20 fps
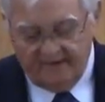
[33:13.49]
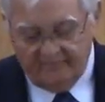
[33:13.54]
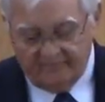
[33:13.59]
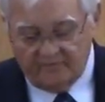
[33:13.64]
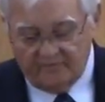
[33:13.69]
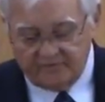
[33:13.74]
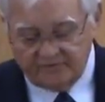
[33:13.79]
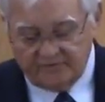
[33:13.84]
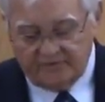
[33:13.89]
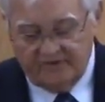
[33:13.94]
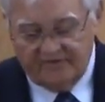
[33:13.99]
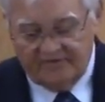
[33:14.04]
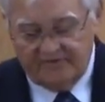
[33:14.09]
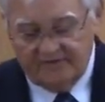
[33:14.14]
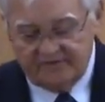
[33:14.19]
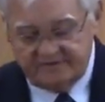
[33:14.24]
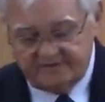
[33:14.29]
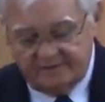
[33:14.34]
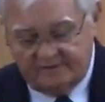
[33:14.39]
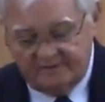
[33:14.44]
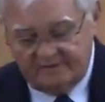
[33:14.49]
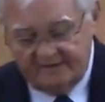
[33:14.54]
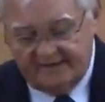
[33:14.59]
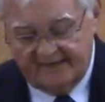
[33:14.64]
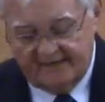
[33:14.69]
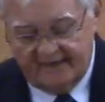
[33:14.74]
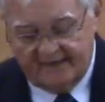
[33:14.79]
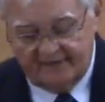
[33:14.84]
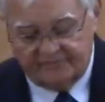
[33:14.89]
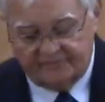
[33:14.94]
1 Corinthians 13,
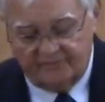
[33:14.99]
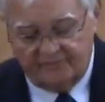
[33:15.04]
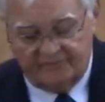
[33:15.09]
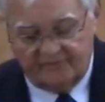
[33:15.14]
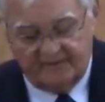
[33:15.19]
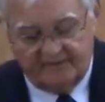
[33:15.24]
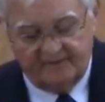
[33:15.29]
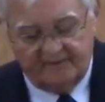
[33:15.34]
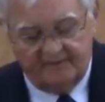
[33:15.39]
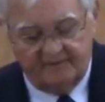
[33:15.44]
8 through 10.